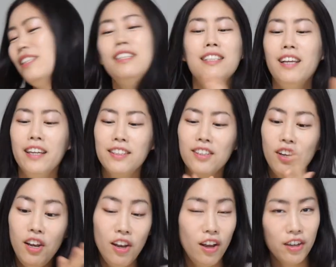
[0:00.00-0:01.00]
It's like the
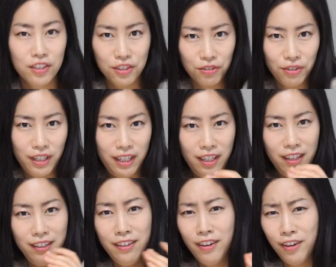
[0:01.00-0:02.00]
luxury,
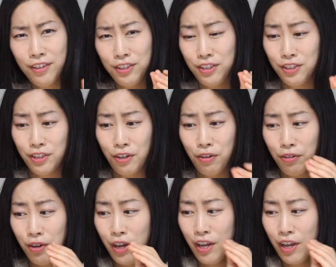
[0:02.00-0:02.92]
nice, you know,